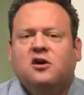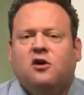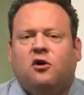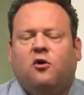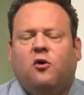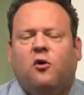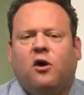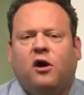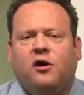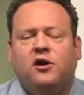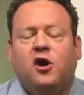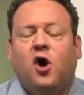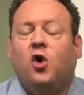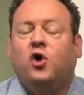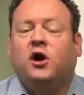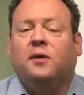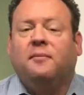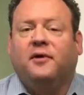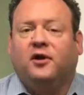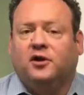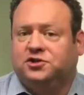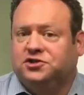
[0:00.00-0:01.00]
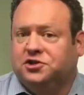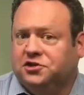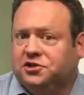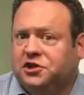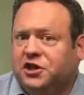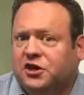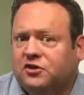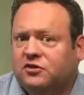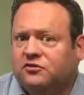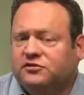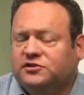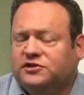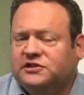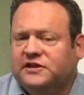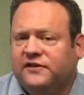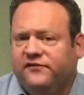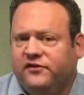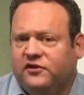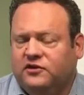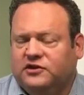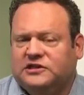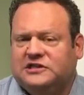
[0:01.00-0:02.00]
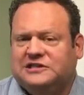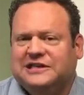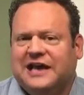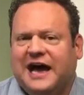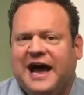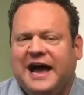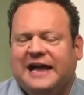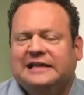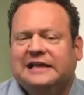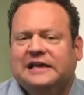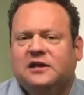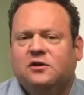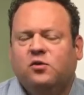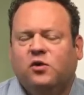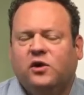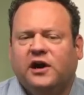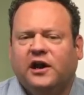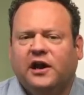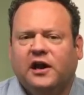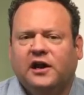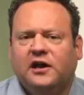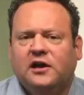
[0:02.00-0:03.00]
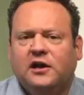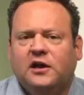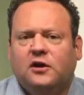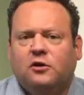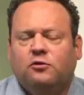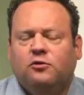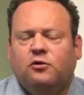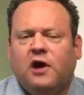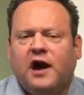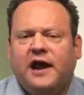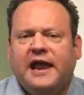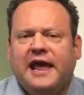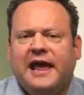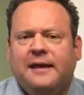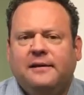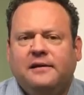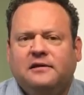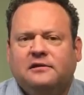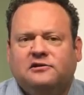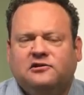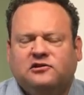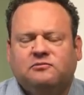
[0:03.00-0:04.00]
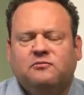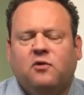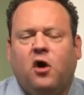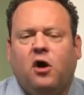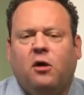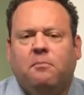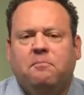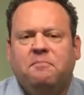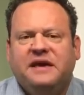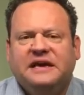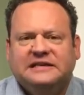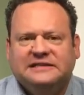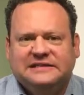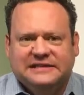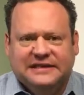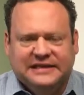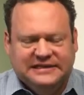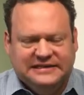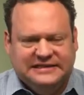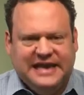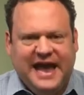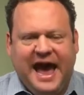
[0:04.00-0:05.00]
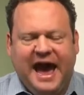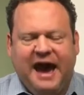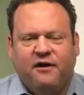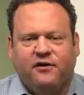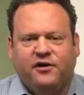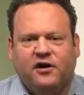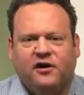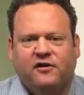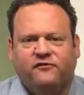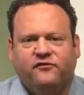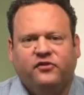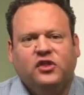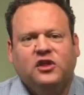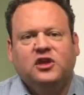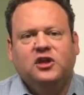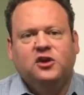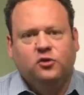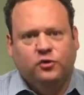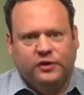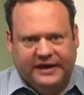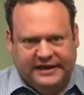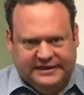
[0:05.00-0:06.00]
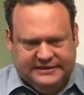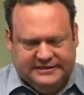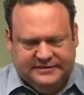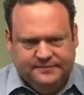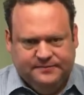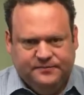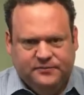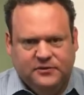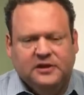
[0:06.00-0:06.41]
Or no commercial use if you decide that you were going to run a small business out of the unit.